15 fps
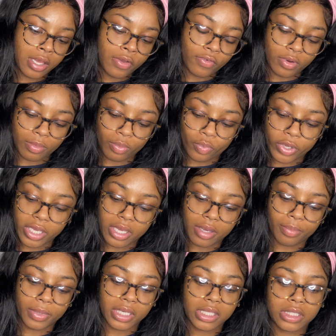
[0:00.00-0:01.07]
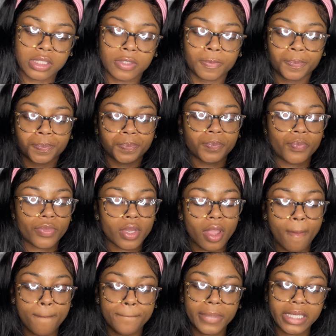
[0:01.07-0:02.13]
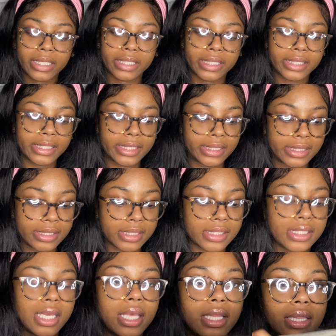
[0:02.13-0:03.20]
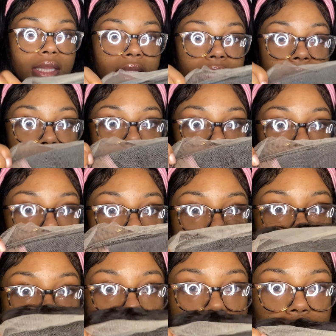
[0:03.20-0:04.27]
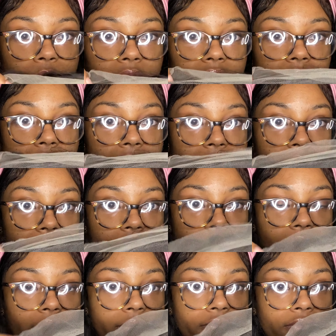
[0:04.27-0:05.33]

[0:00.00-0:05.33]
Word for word: from wig companies. But this is the unit. I have